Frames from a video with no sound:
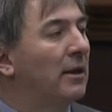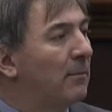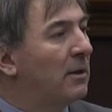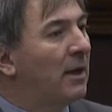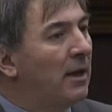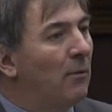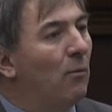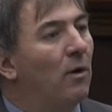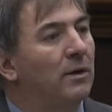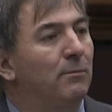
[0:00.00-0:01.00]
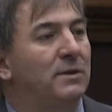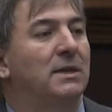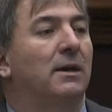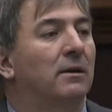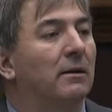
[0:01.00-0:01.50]
And I'm going to hit one in
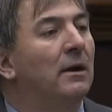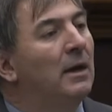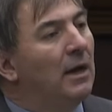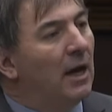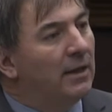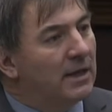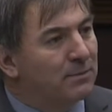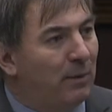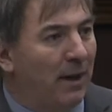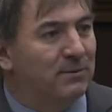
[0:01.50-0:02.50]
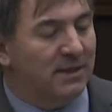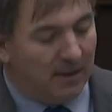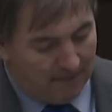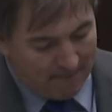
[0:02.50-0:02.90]
particular, and that's Pepsi.